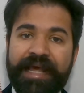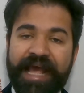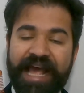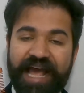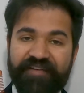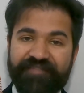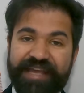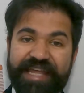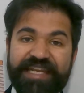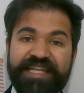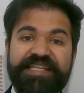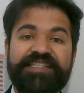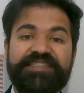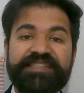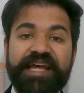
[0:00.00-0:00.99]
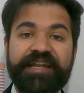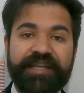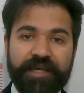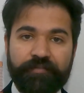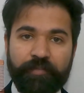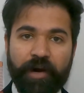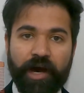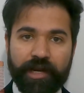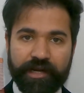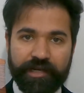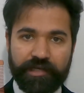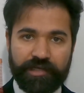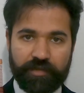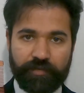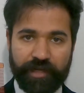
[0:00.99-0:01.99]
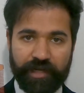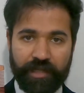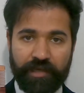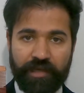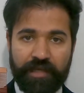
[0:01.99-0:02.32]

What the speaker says: have any static part into it.